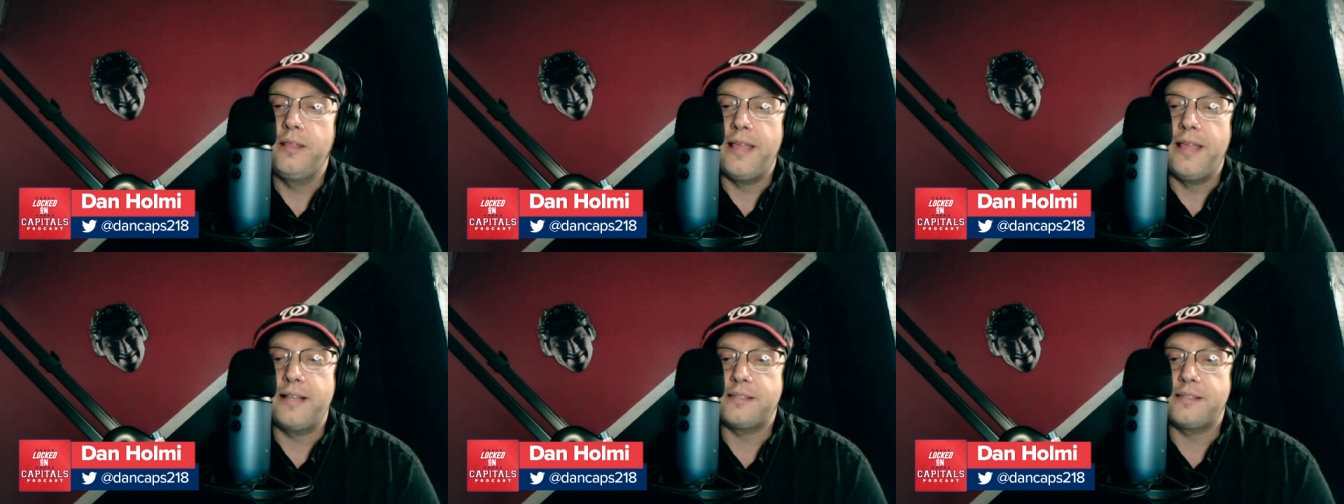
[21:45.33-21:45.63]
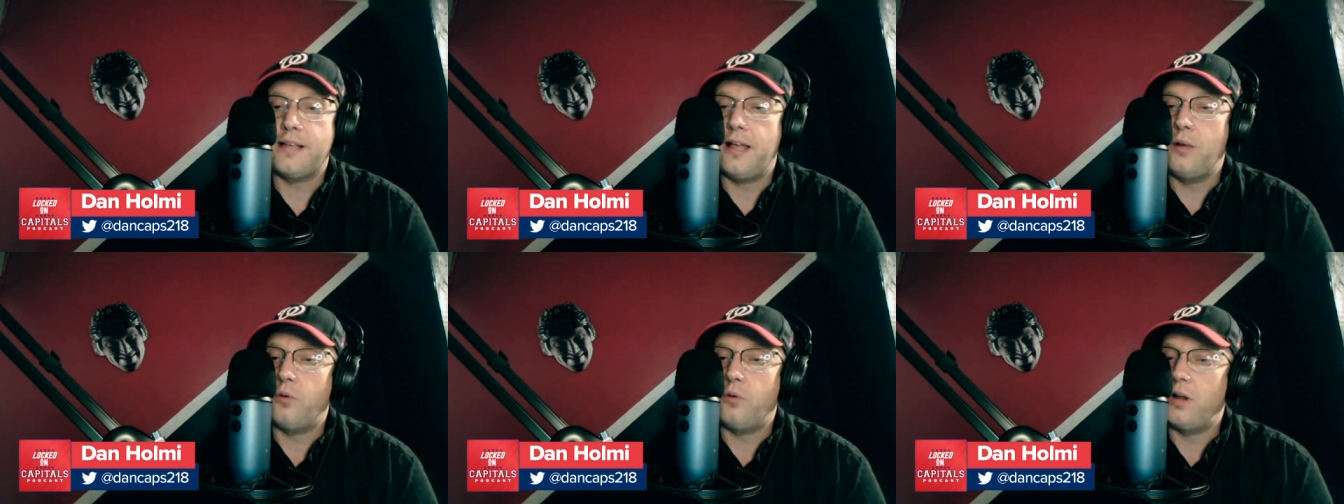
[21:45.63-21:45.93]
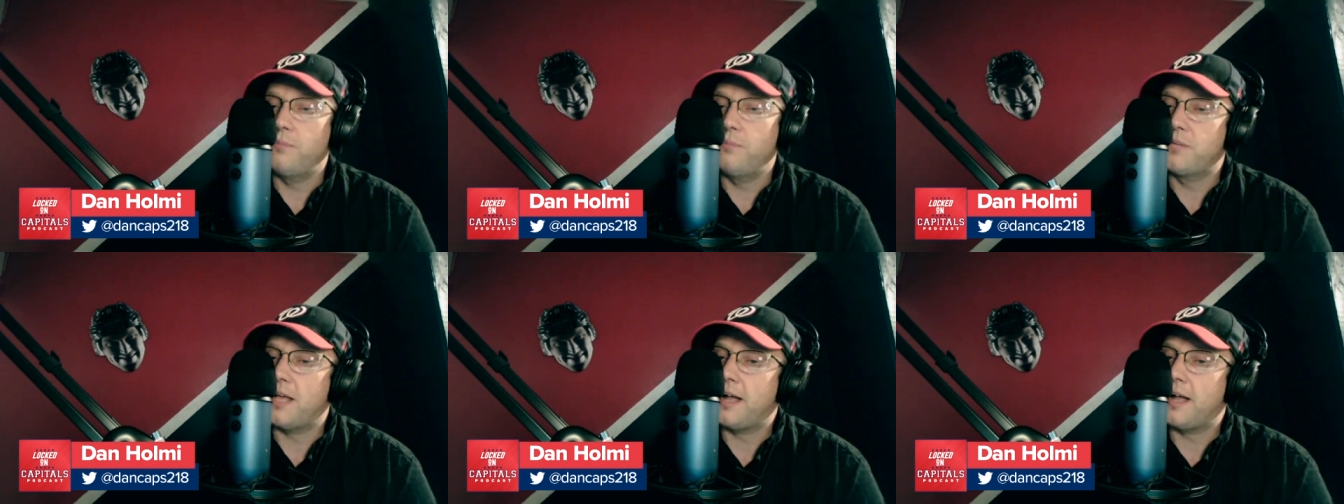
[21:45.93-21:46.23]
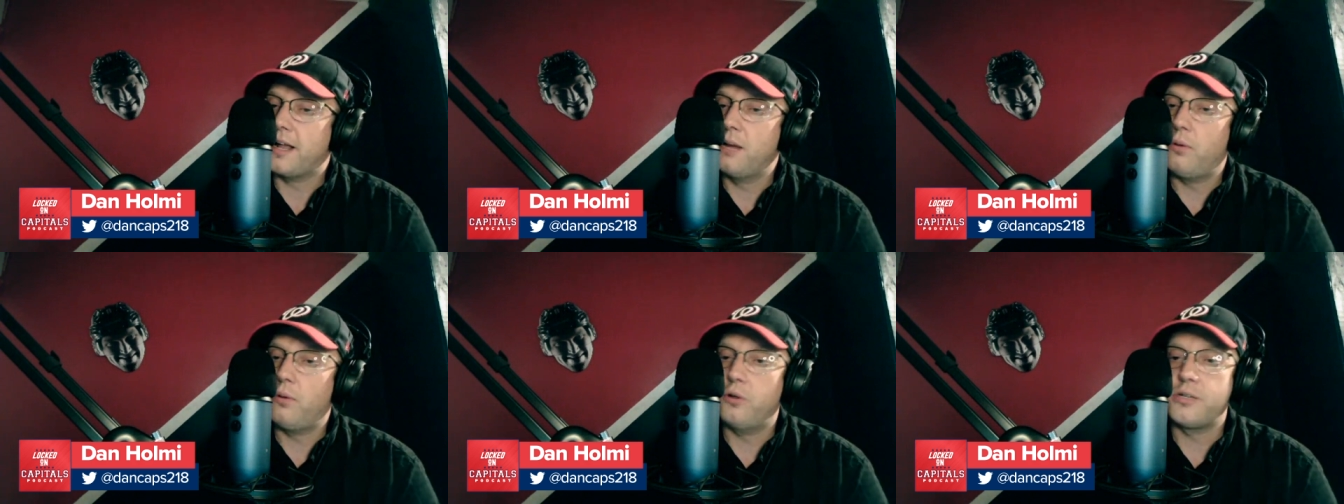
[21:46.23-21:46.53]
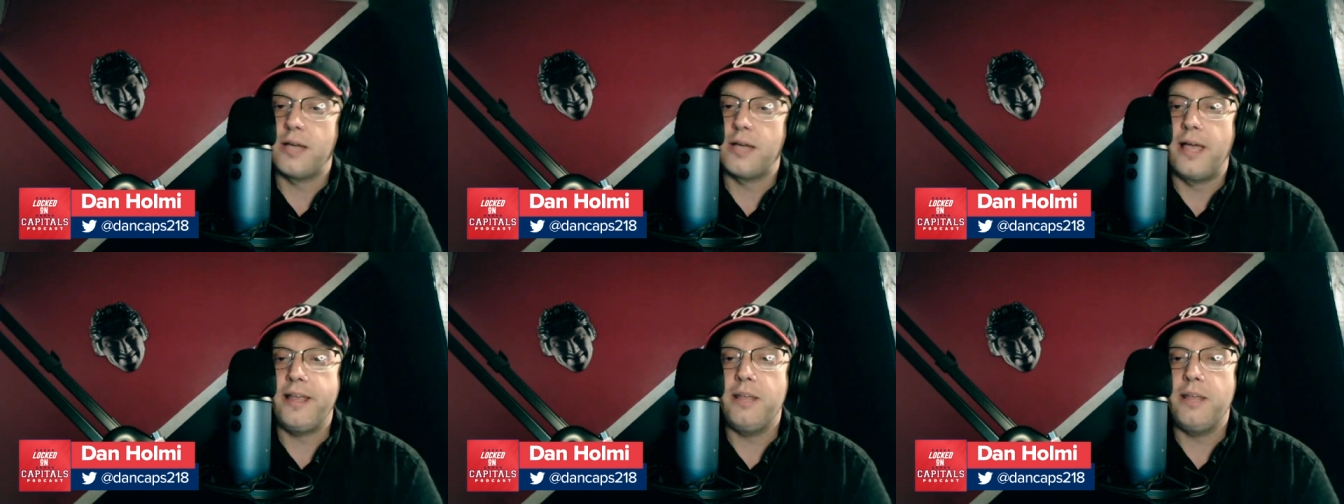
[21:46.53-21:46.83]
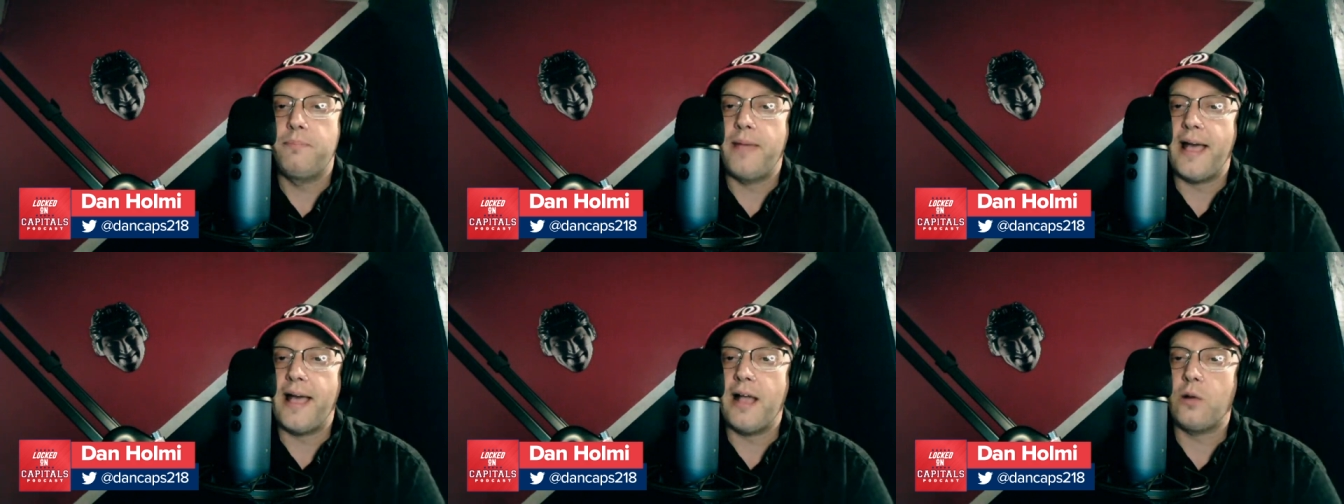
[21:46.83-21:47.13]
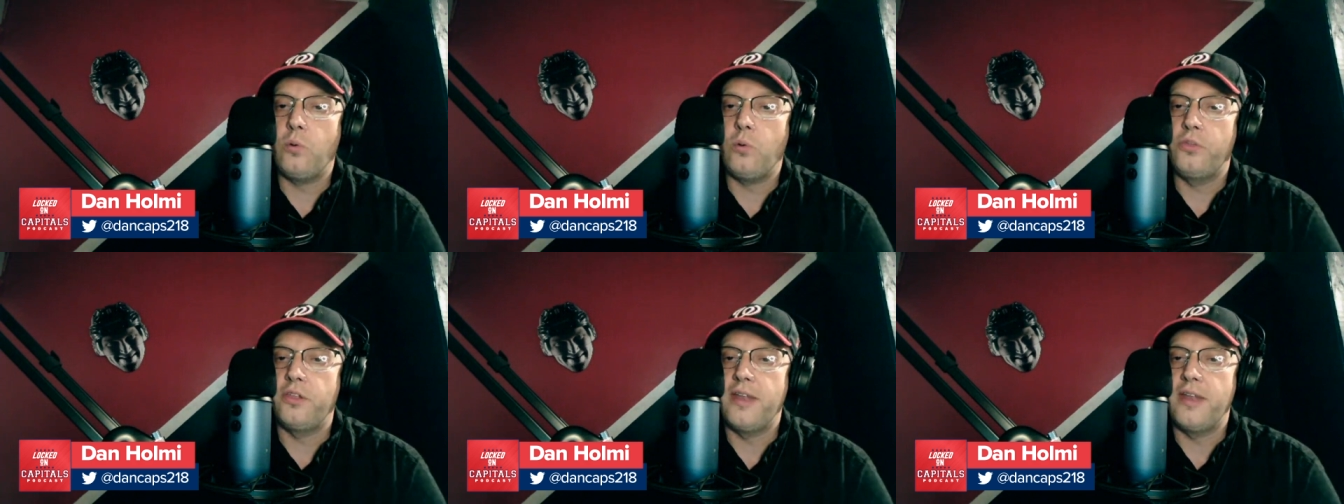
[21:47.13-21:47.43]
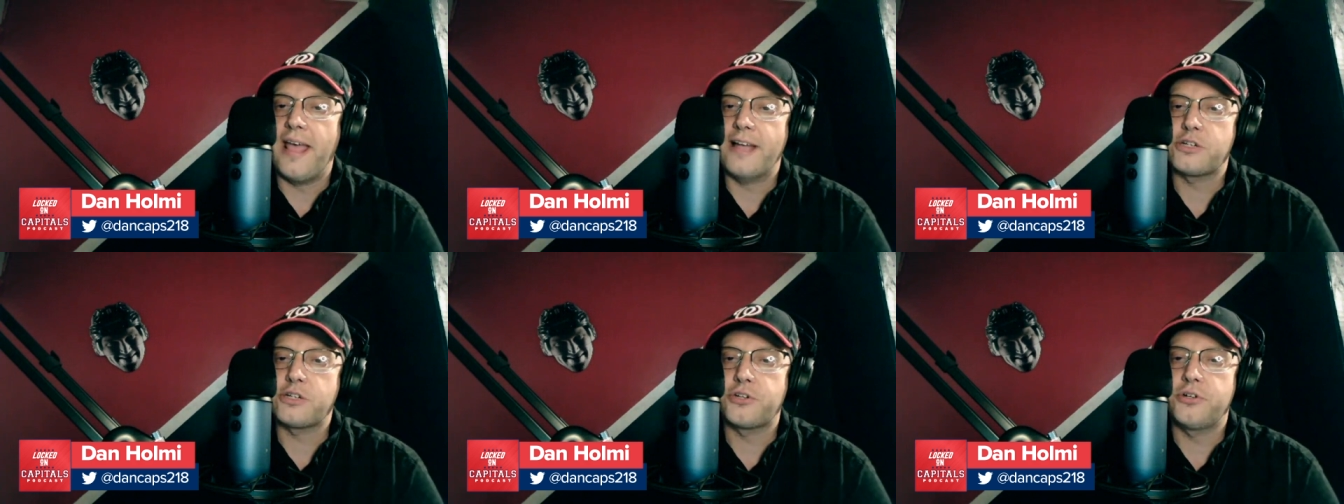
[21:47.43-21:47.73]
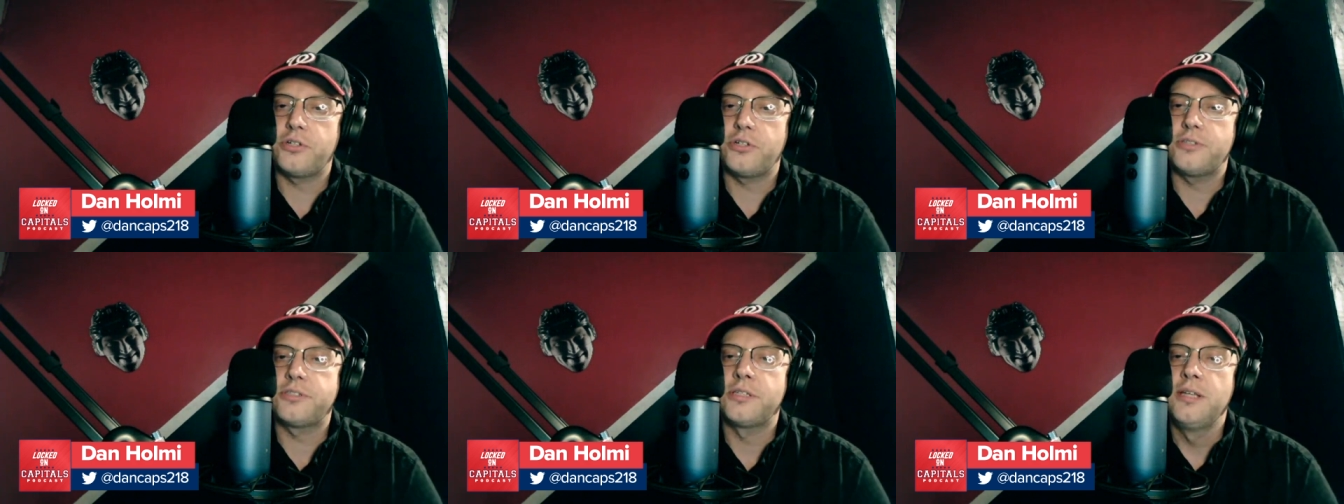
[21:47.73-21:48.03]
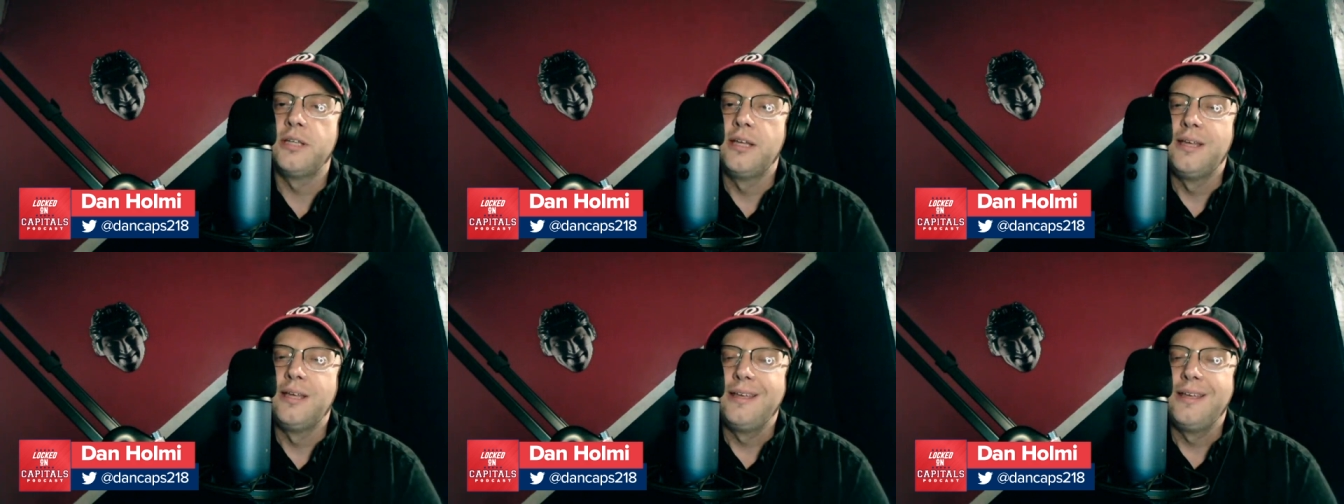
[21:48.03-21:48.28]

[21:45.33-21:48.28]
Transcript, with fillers: And that's kind of what I'm talking about, tying it back with the Nationals.